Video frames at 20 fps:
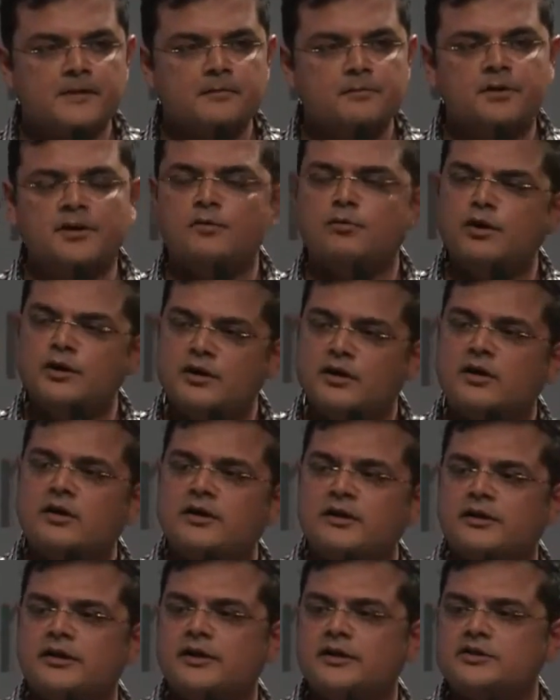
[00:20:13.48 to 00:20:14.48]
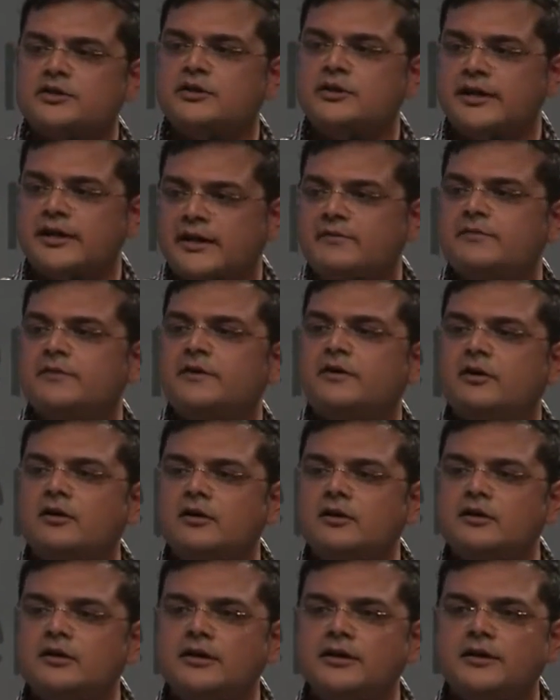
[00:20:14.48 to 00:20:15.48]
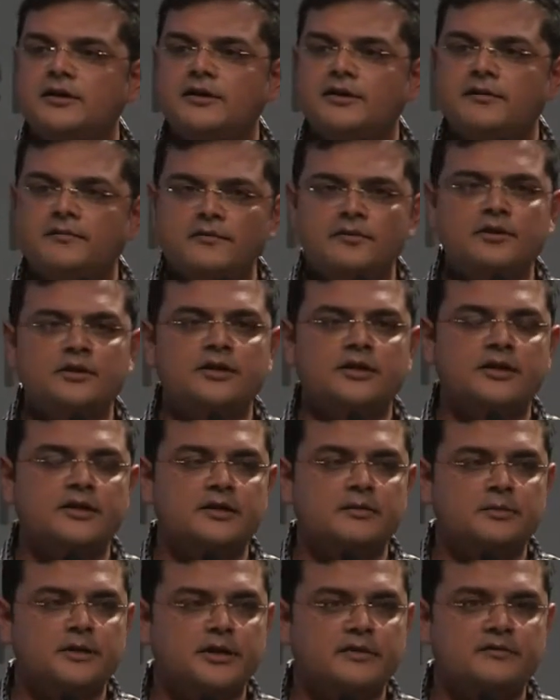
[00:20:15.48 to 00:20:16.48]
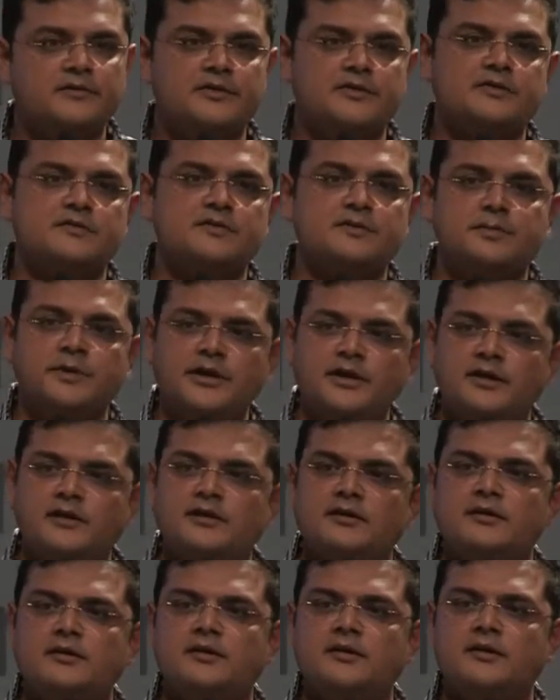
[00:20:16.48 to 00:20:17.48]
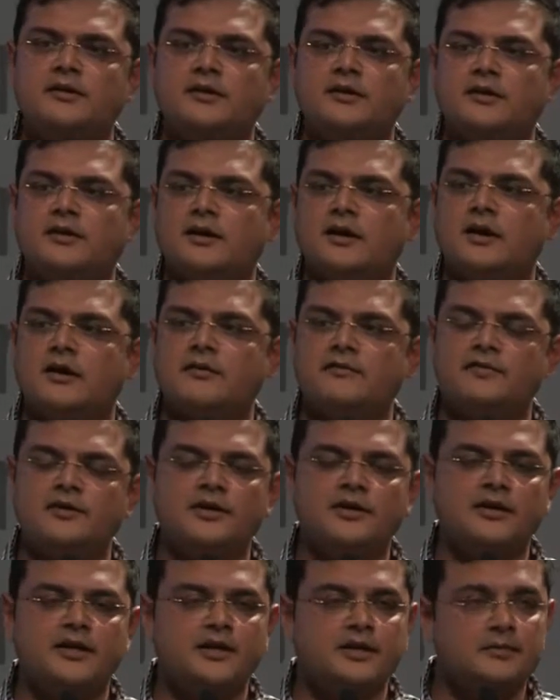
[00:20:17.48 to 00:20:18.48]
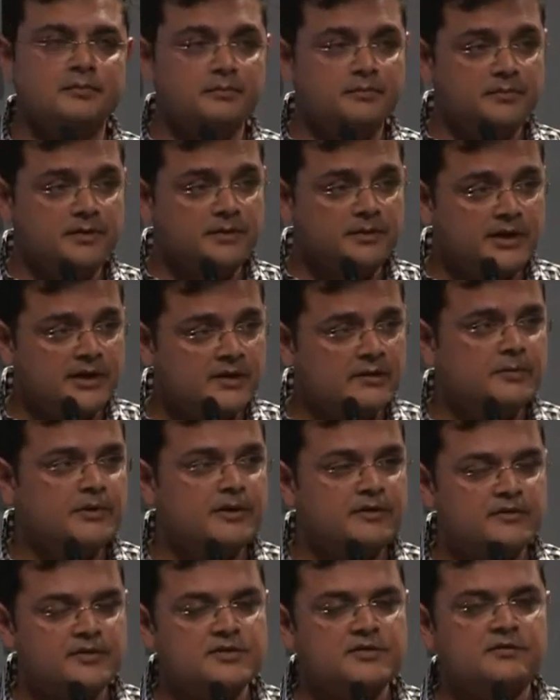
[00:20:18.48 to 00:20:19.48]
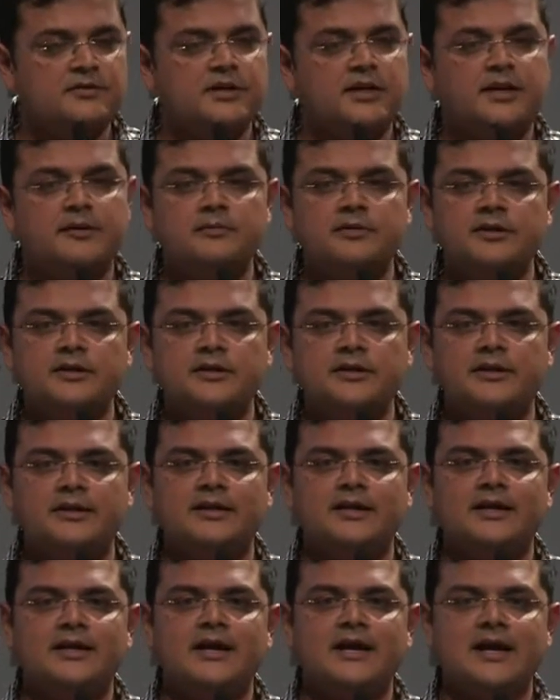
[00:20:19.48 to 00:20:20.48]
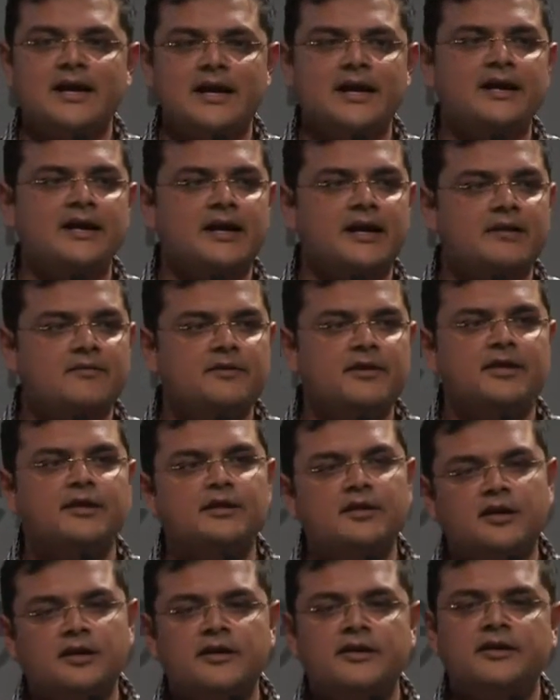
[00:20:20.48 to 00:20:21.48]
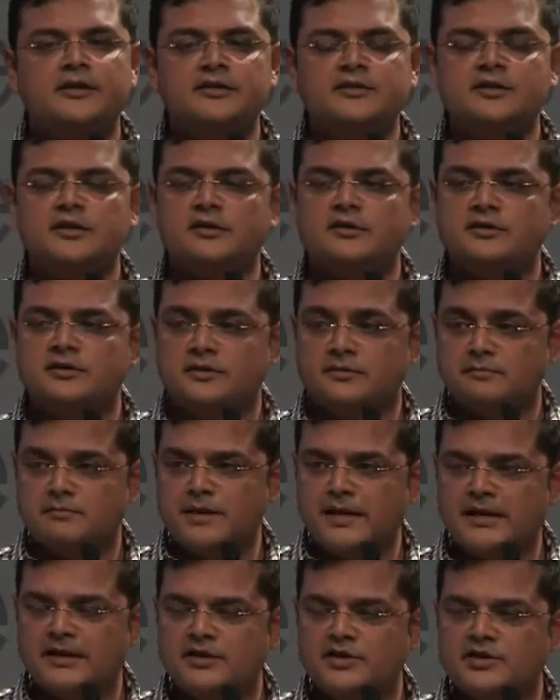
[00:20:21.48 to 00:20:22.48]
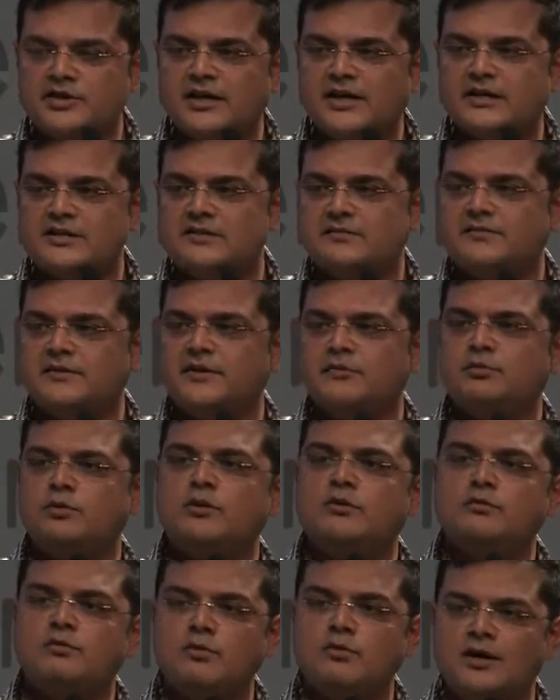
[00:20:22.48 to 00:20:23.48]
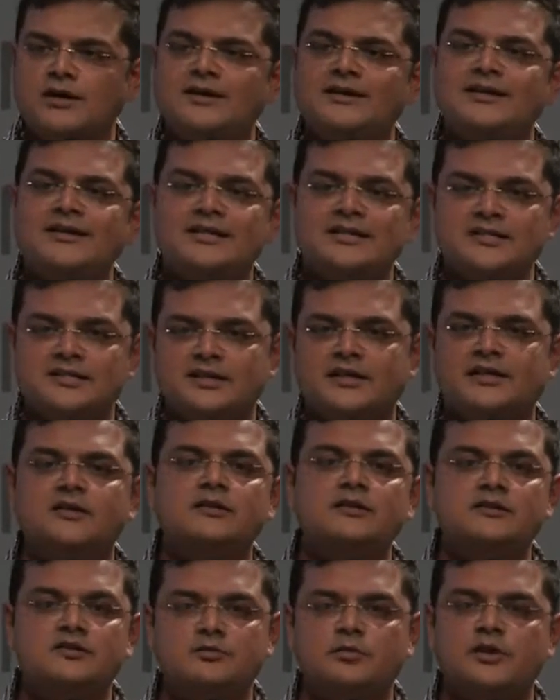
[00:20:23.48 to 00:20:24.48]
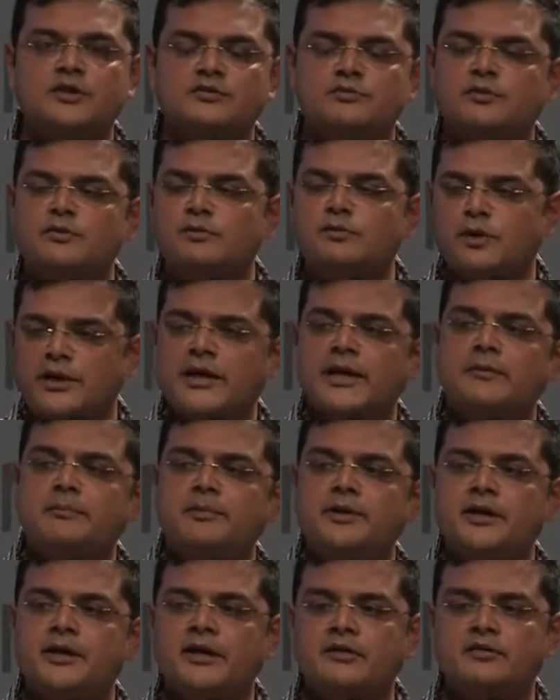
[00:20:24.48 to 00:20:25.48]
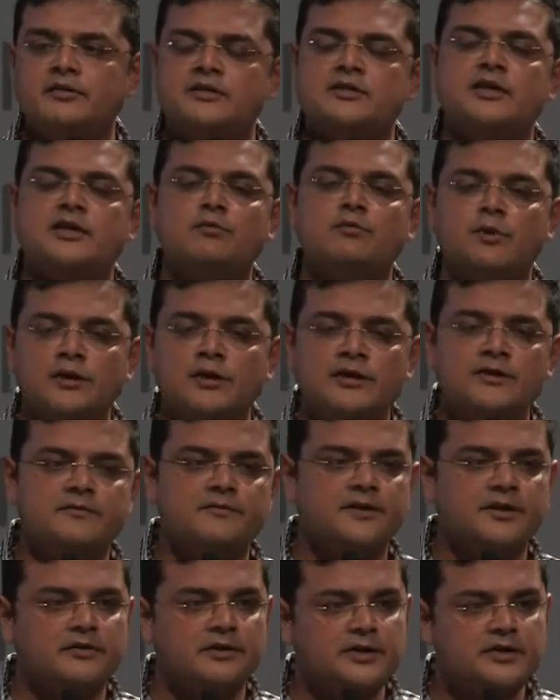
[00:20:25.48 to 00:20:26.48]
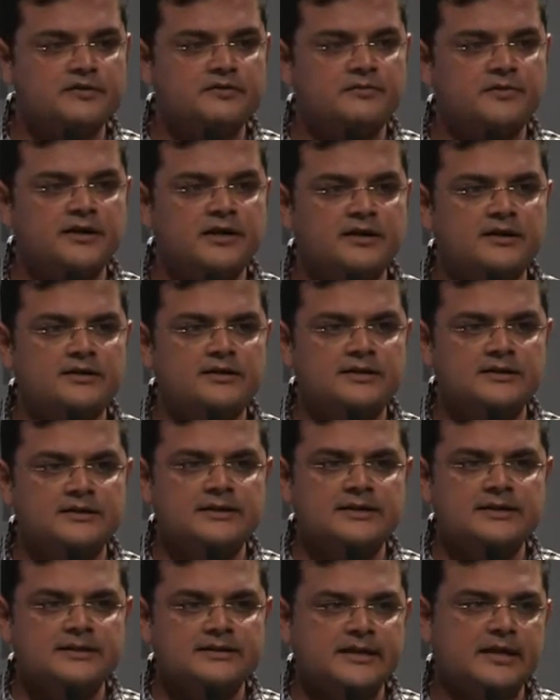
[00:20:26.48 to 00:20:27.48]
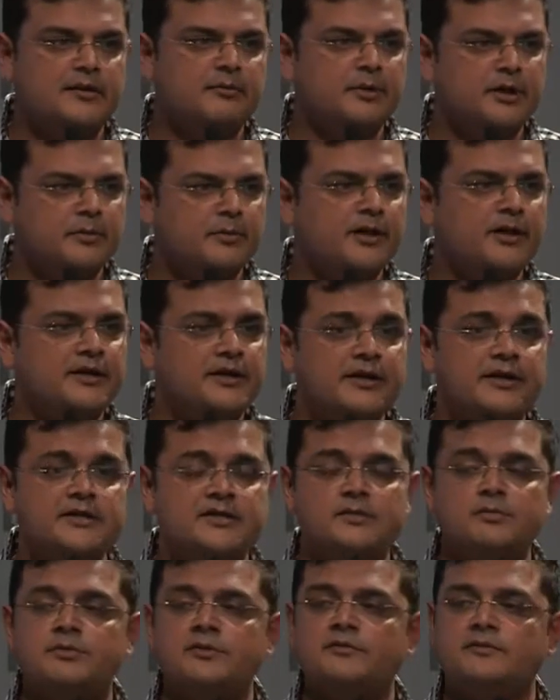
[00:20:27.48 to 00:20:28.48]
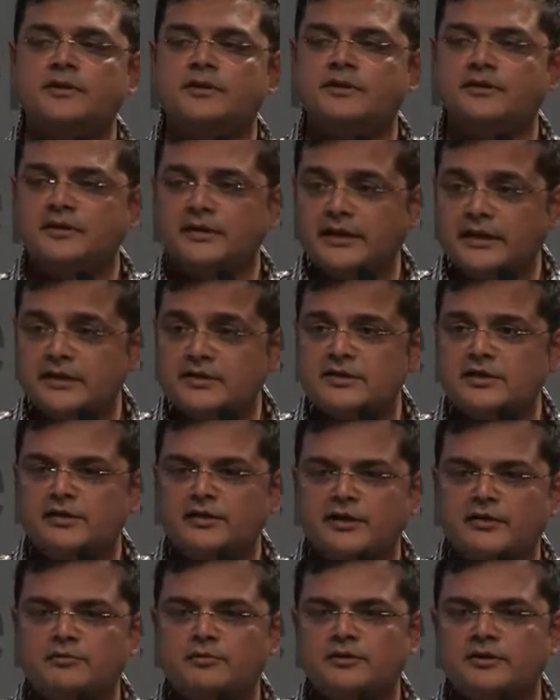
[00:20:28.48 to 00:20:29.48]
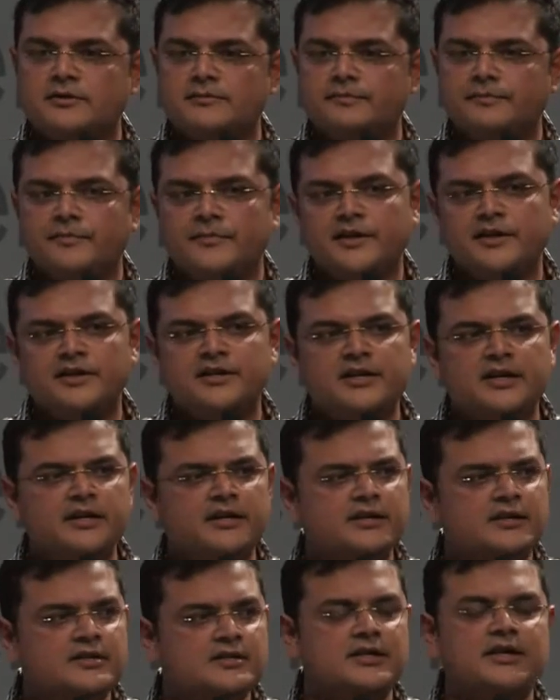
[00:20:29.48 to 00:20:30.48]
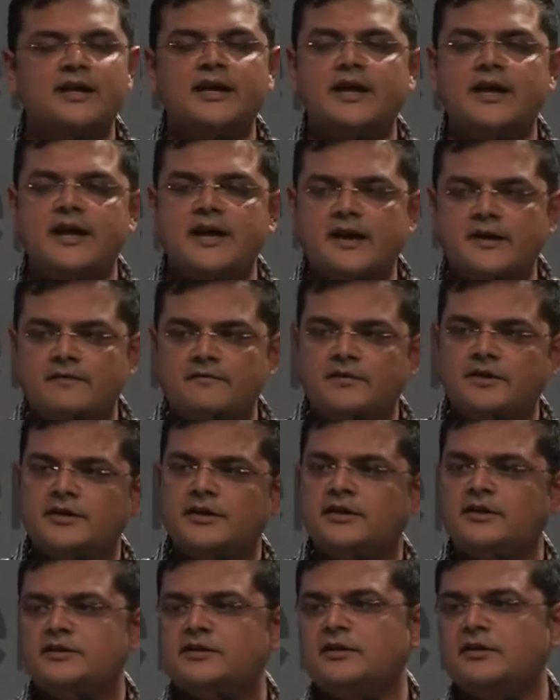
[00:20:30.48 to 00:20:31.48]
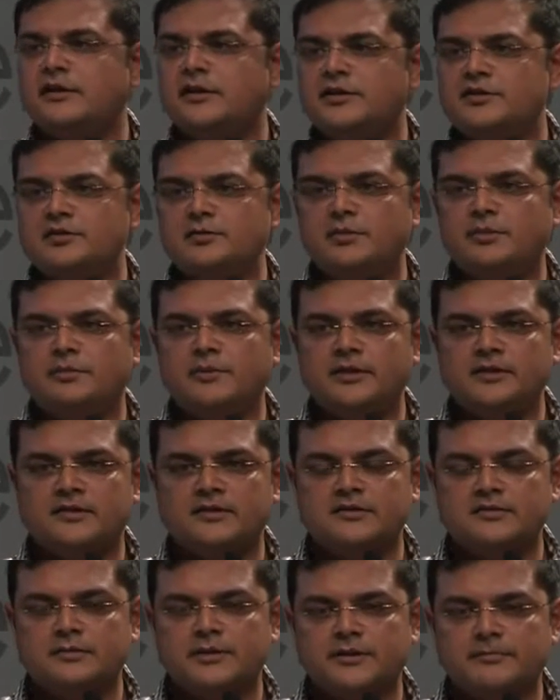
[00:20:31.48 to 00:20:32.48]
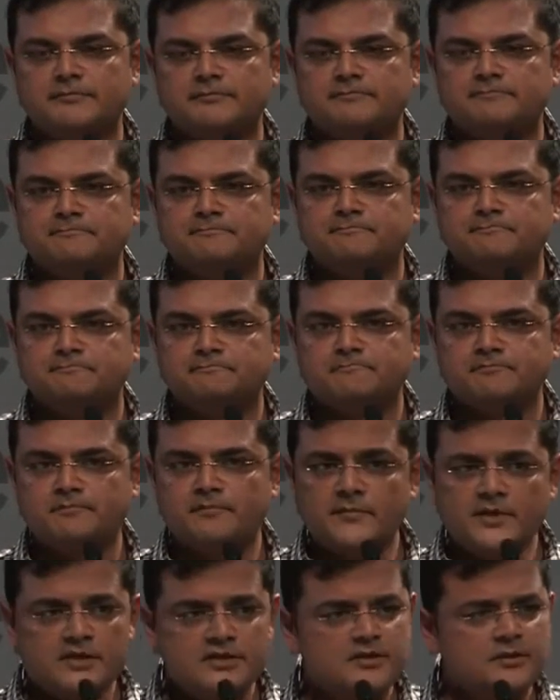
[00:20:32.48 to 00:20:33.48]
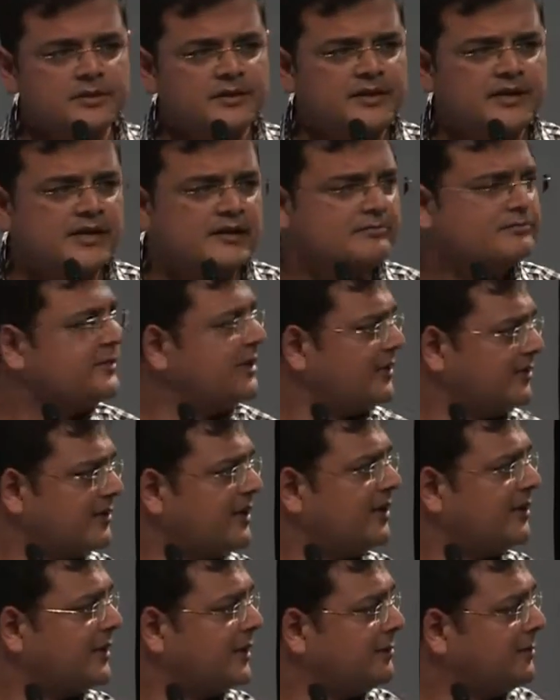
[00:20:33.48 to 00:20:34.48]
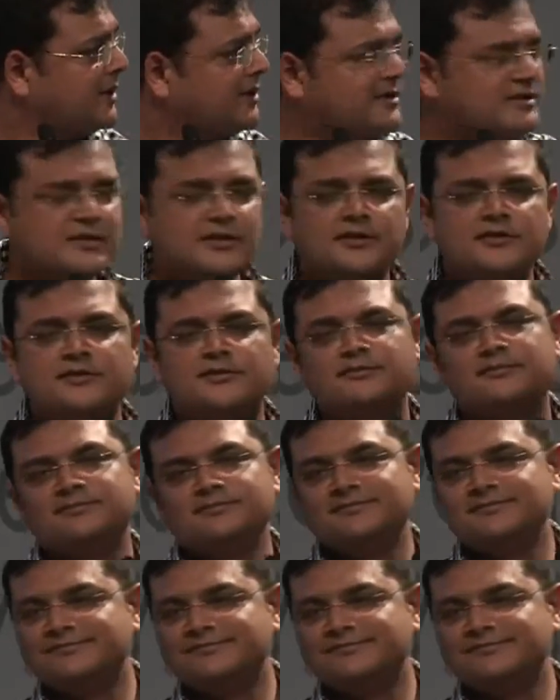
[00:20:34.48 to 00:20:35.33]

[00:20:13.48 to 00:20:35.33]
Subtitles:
but one architecture can fit all. If you can get the benefits of speed, if you can get the benefits of reliability, and have the entire data center managed as if it were one single switch with one IP address and one configuration file, that in my mind is the perfect data center network. In 10 years, every data center needs to be built this way. So with that, I'll end my discussion.